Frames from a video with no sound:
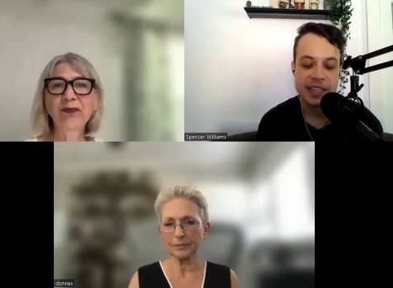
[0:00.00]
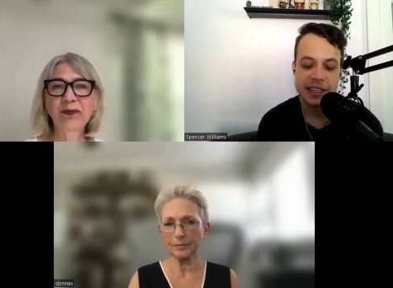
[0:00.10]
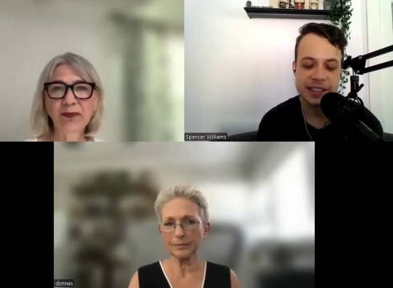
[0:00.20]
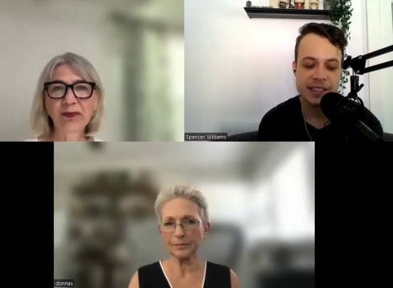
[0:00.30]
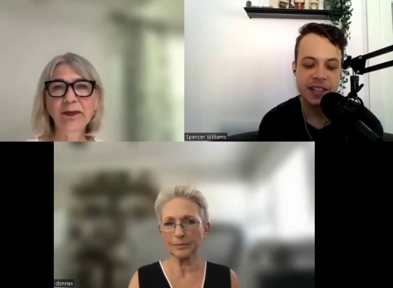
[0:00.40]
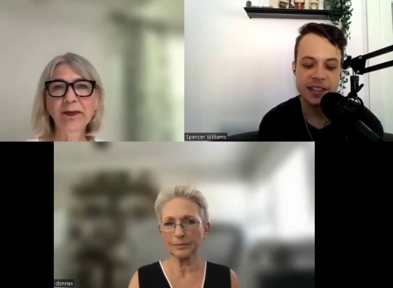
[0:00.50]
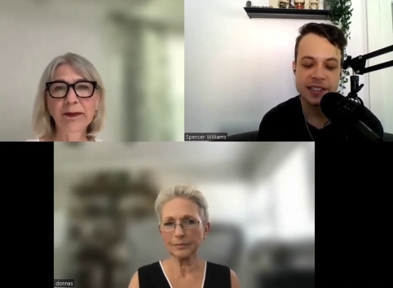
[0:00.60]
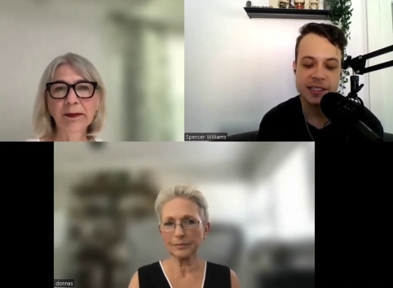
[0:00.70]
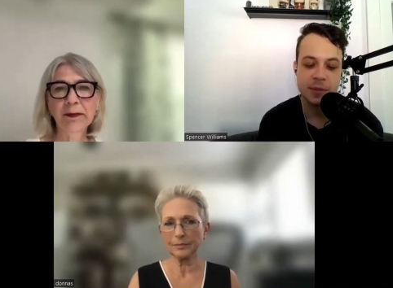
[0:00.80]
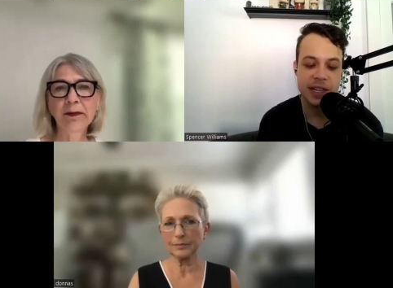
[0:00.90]
Speaker 1: And this
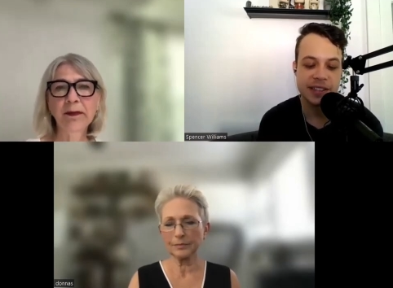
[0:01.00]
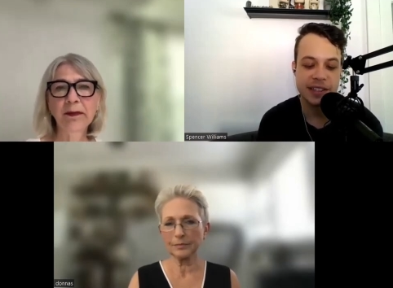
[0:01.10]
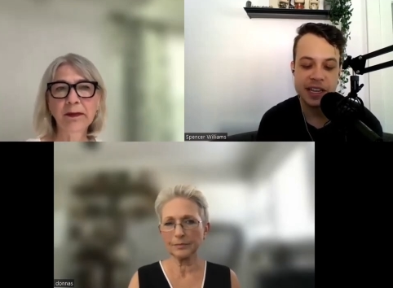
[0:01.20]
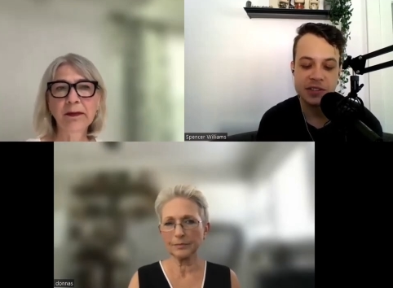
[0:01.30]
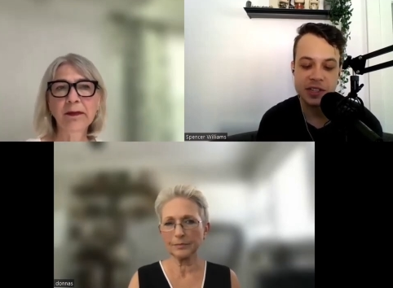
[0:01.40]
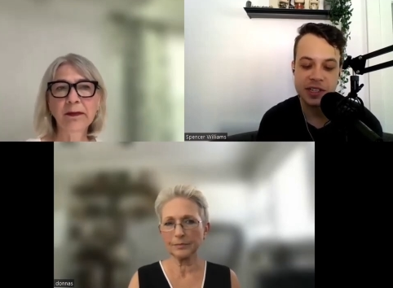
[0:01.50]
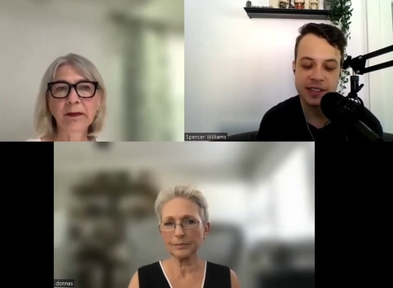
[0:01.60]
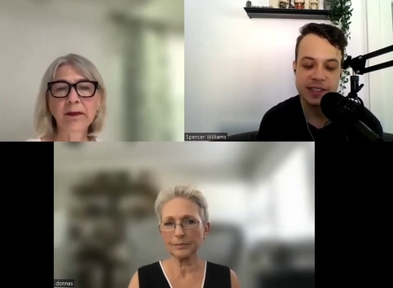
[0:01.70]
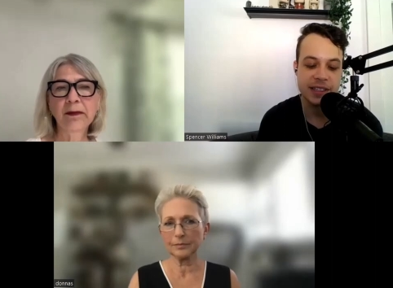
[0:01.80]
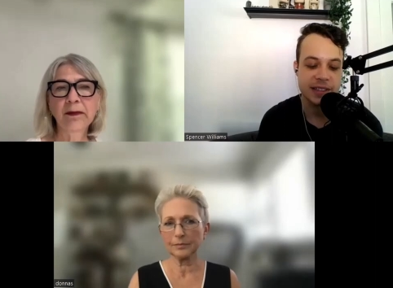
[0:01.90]
class explains the
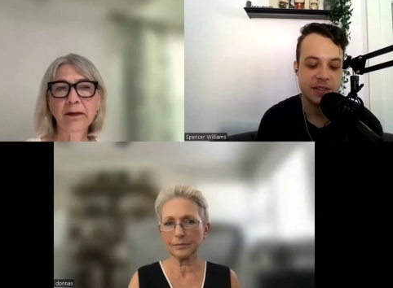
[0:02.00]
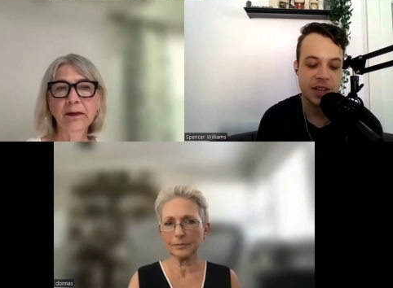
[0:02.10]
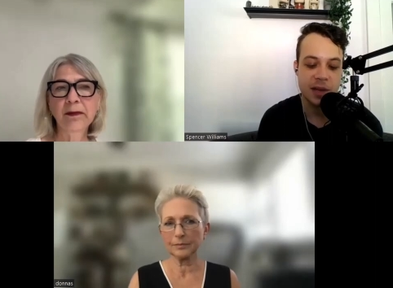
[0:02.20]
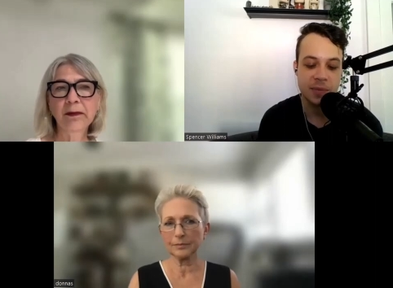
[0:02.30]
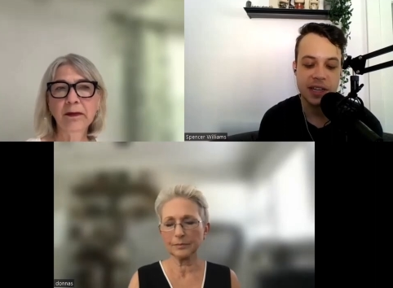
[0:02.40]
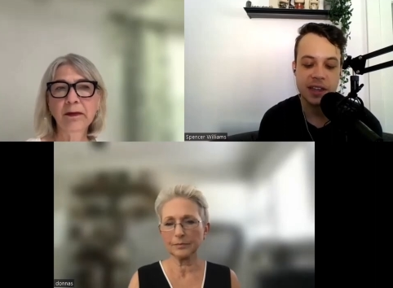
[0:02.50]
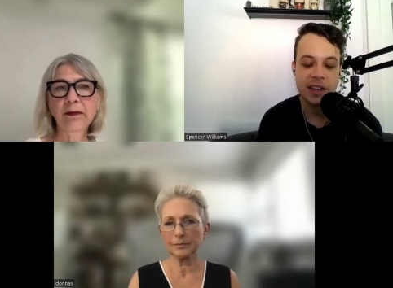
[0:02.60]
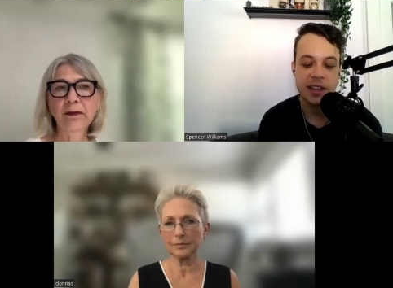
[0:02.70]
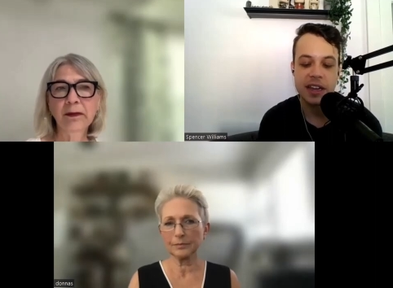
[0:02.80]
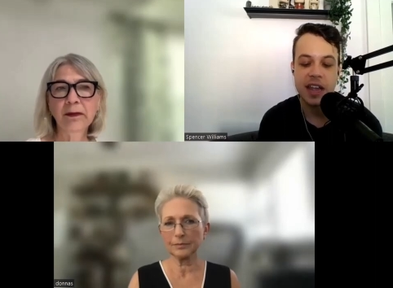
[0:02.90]
intricacies of shopping
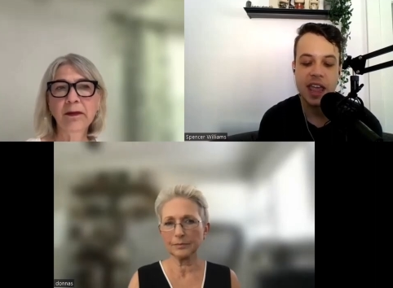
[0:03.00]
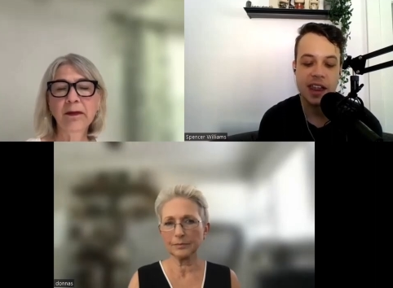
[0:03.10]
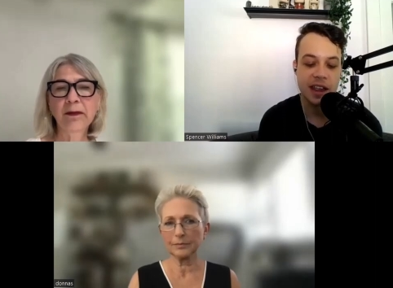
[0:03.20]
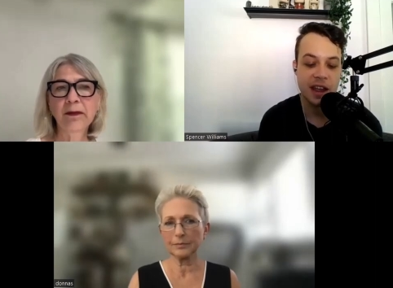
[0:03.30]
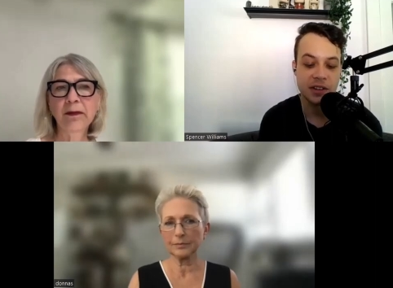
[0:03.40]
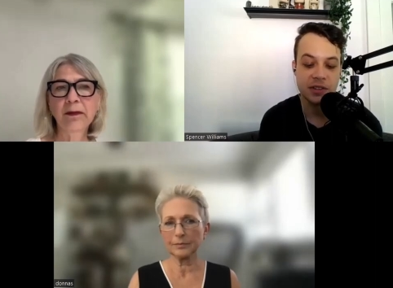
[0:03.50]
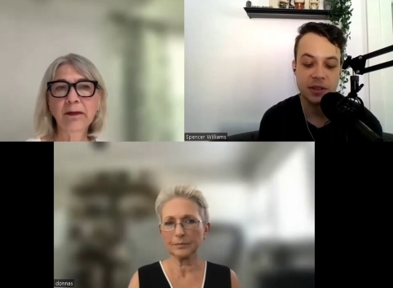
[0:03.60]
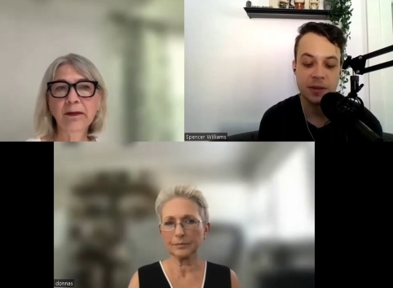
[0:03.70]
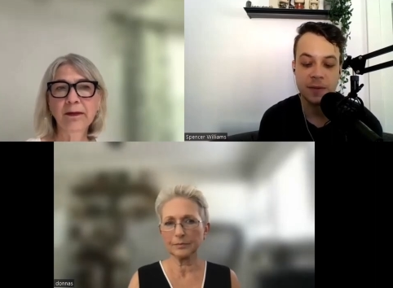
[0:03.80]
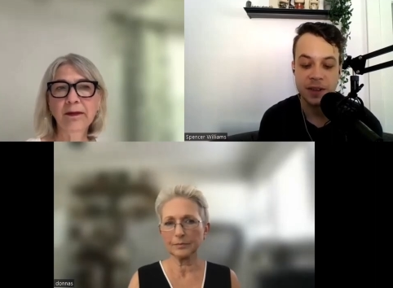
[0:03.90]
and how to do
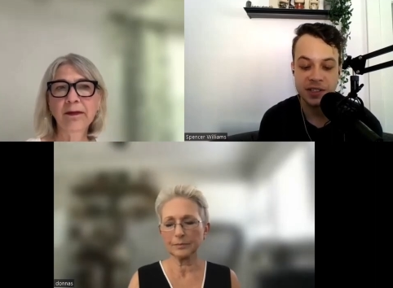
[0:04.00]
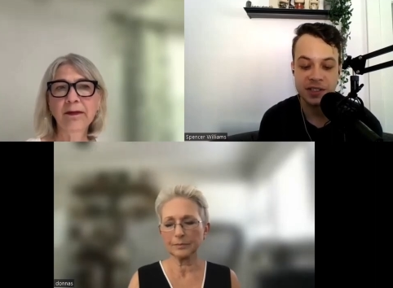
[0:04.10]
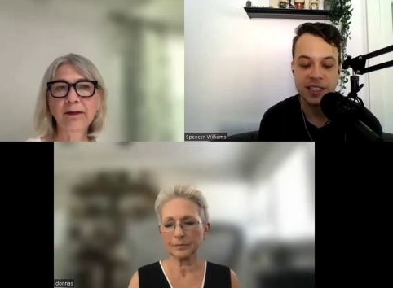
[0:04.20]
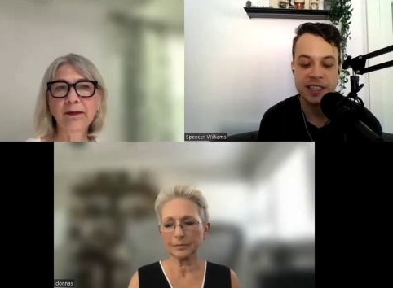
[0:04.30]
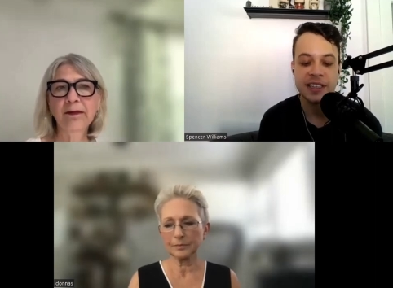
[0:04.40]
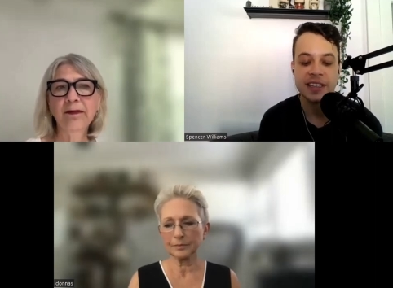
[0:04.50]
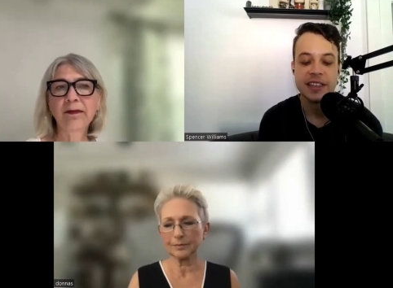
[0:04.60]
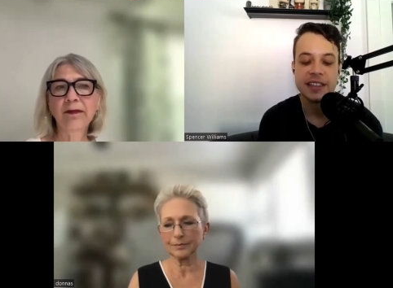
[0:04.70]
it efficiently,